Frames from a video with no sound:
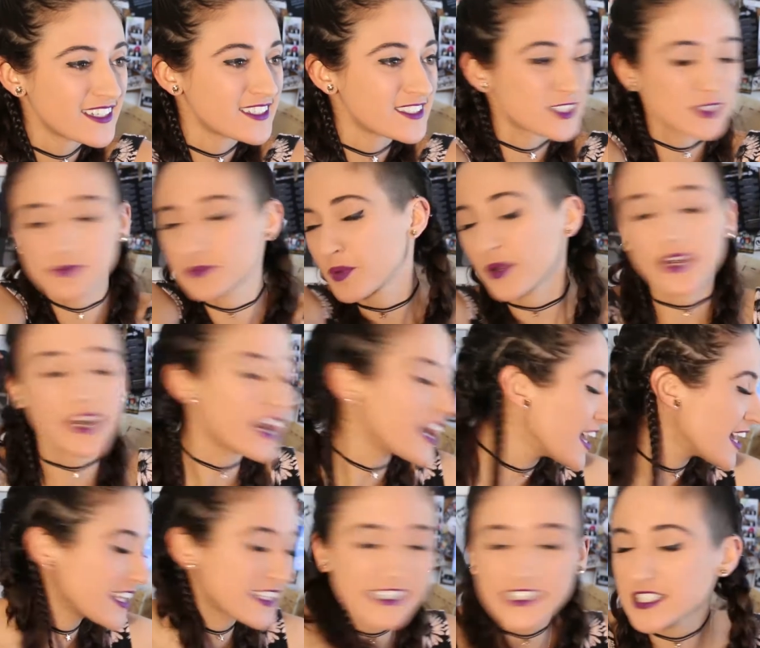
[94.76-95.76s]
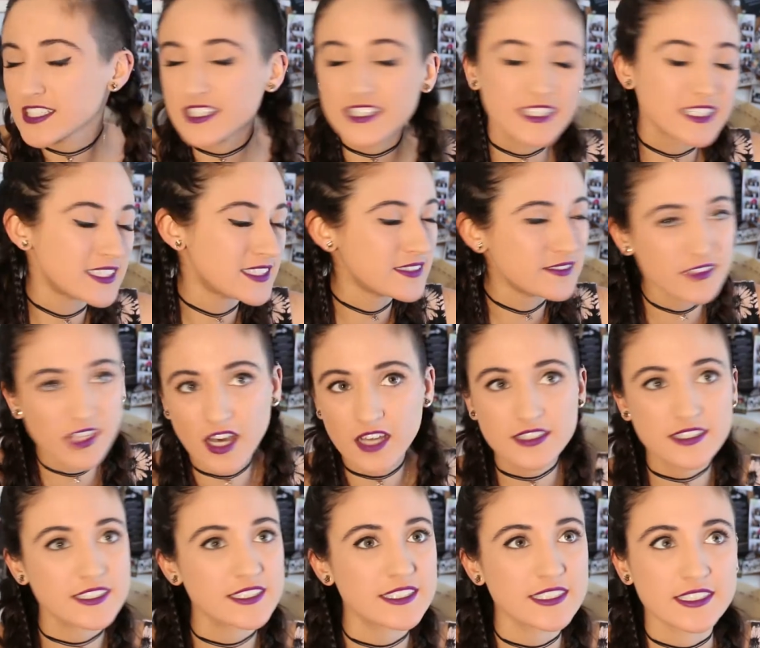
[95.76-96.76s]
spread the...
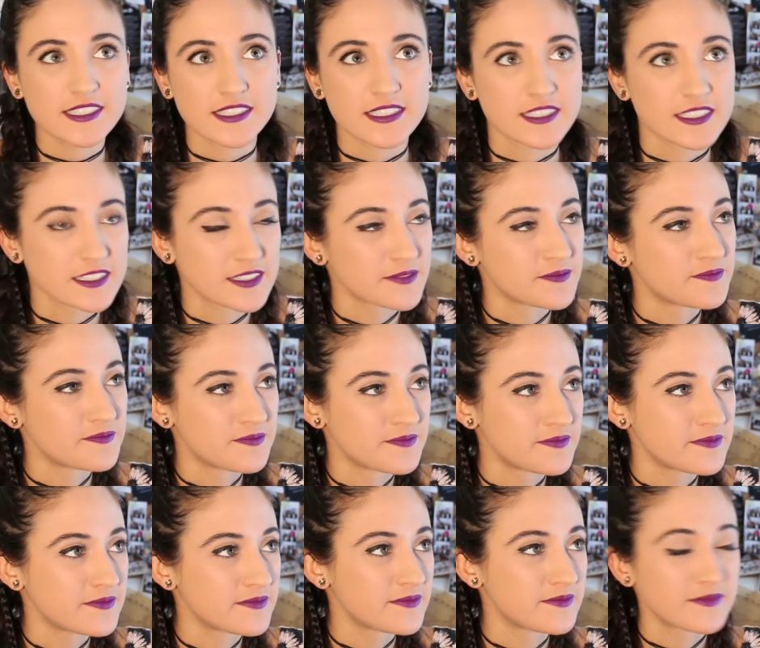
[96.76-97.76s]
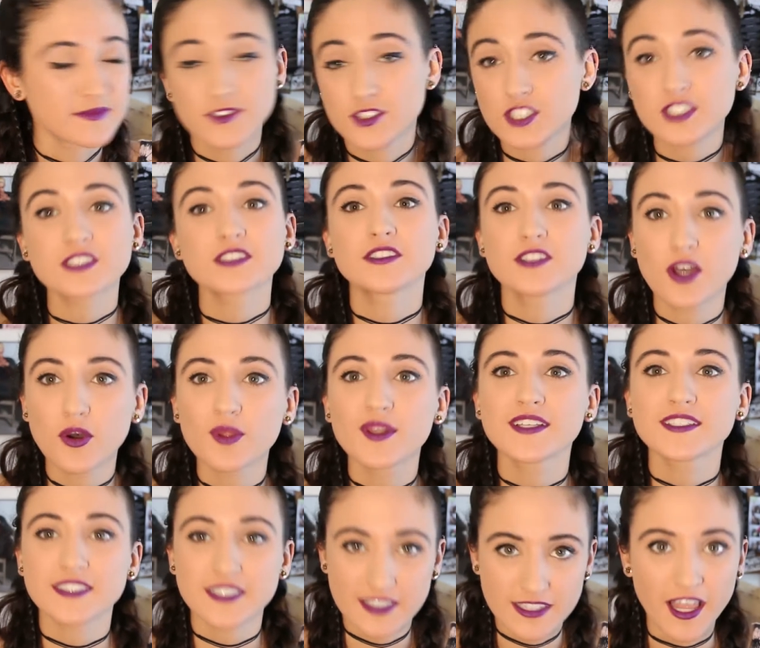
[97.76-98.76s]
not diseases. Just
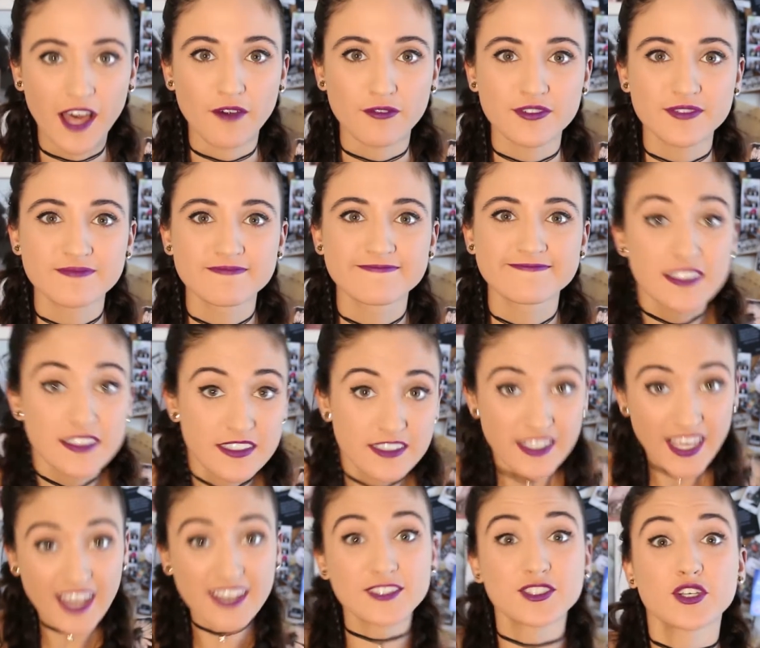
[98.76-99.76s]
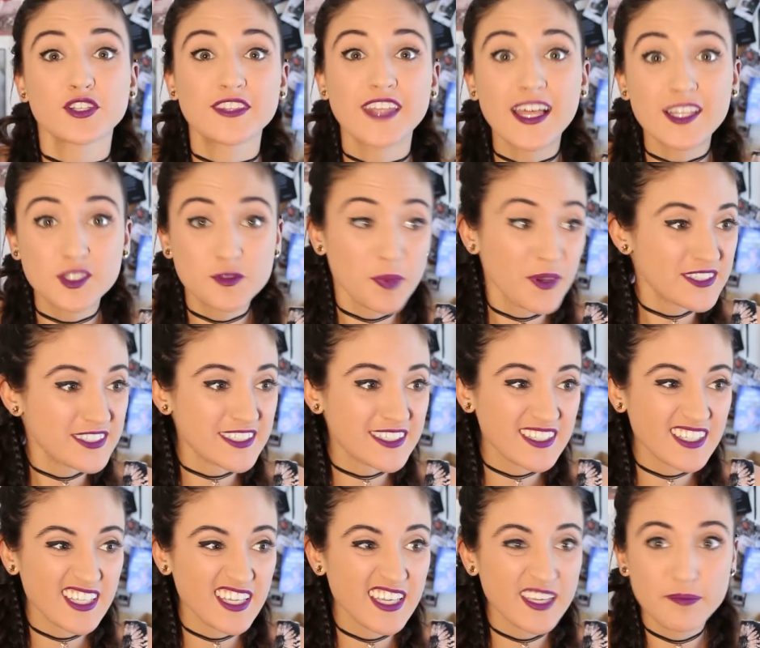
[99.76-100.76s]
knowledge and love. Yeah, so that's
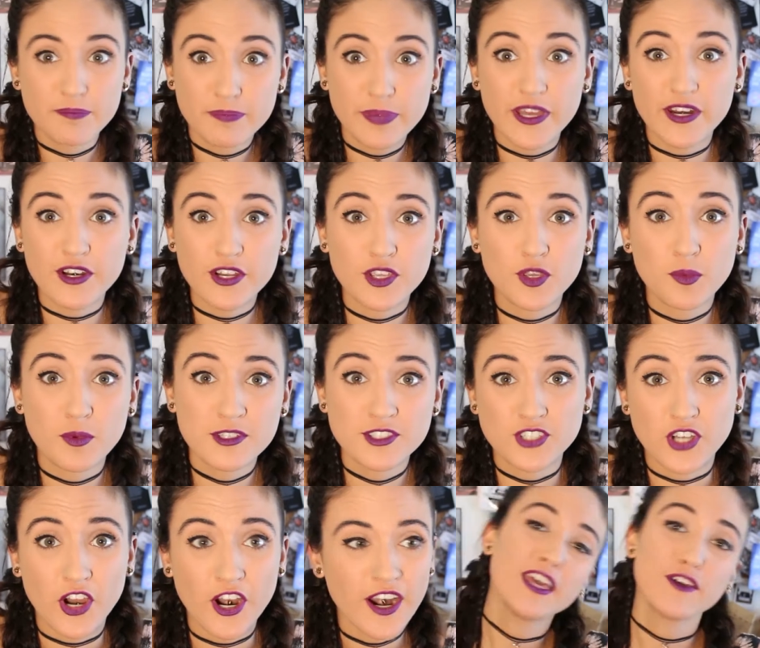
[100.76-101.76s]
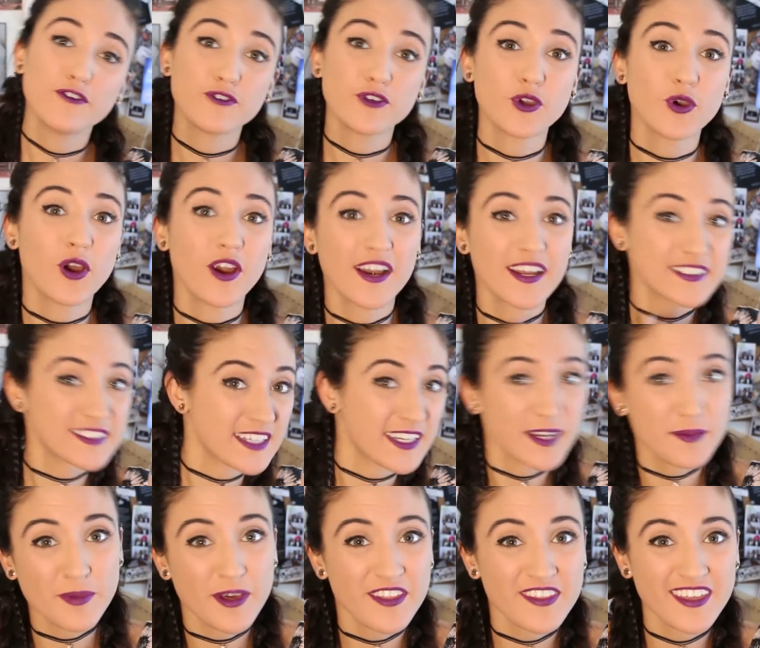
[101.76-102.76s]
basically Better Human Jar. If you are
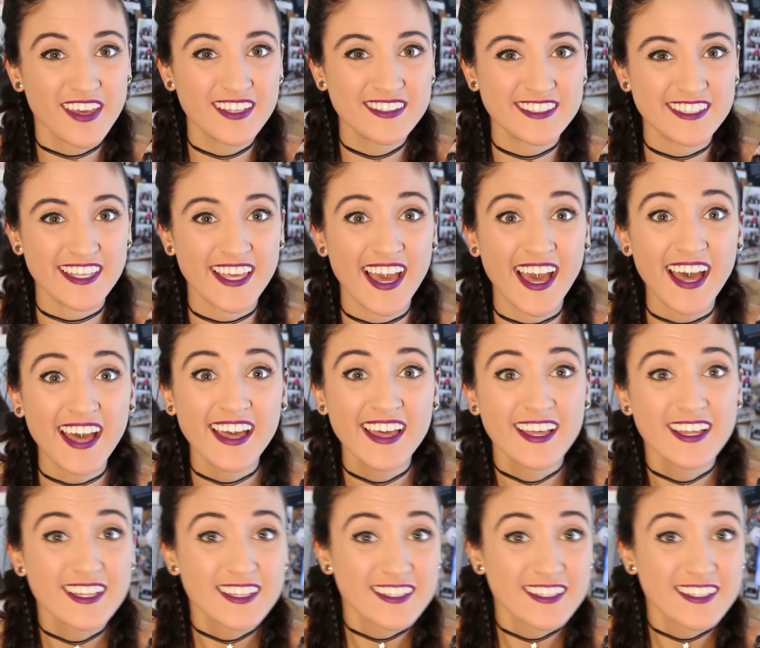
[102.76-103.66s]
excited about the idea,